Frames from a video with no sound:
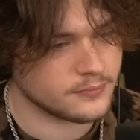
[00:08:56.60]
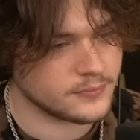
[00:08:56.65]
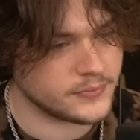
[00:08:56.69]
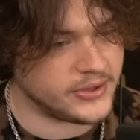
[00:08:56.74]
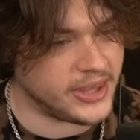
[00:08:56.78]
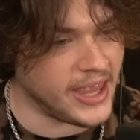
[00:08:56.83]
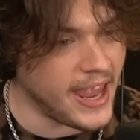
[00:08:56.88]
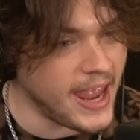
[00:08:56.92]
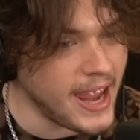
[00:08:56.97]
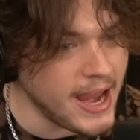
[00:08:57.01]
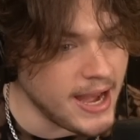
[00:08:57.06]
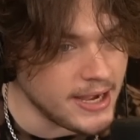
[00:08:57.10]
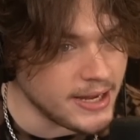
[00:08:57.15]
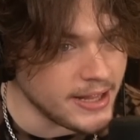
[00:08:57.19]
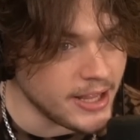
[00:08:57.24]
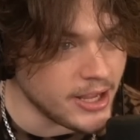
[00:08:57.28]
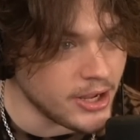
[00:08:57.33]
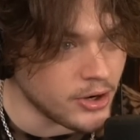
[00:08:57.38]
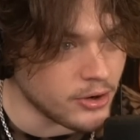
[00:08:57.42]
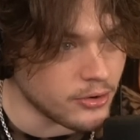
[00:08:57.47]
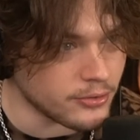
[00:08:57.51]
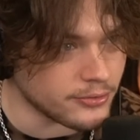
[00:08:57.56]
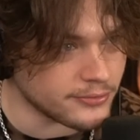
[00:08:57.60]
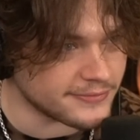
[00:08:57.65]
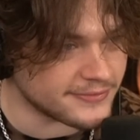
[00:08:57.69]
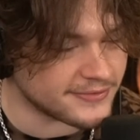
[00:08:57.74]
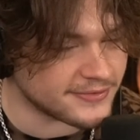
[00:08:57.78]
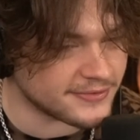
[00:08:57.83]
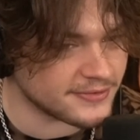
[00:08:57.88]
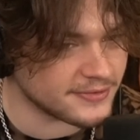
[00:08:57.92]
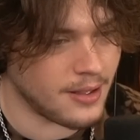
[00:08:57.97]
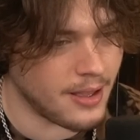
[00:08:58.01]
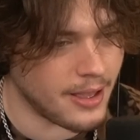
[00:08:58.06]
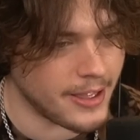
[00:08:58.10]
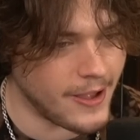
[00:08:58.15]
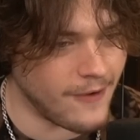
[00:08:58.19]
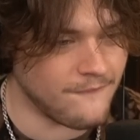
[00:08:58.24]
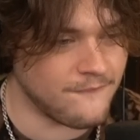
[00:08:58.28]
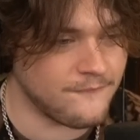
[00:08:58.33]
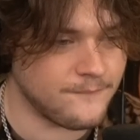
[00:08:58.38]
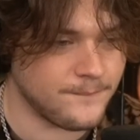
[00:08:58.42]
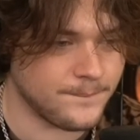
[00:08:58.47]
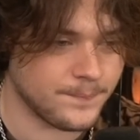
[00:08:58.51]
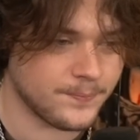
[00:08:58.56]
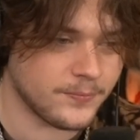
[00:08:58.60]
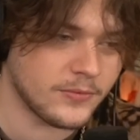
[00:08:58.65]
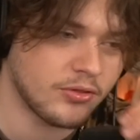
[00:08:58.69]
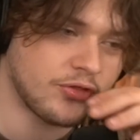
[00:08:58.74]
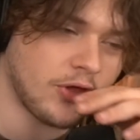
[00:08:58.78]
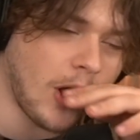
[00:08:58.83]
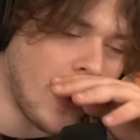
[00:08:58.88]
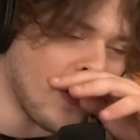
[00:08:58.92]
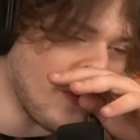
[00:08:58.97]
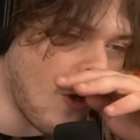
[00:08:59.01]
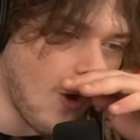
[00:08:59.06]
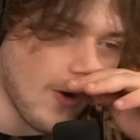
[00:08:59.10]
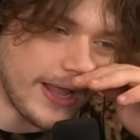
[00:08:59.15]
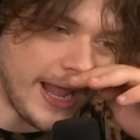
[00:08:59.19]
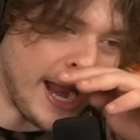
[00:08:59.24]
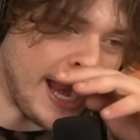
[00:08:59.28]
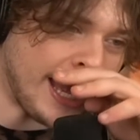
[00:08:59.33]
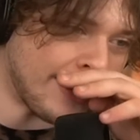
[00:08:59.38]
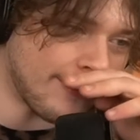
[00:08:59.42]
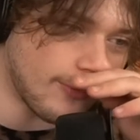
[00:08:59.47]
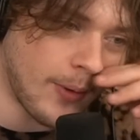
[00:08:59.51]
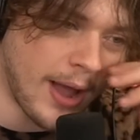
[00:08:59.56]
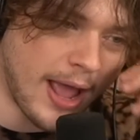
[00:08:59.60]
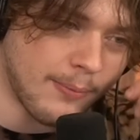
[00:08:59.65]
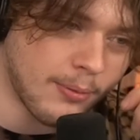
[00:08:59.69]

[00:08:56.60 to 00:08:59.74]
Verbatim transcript: 10 years? Yo, throw the whole kingdom away,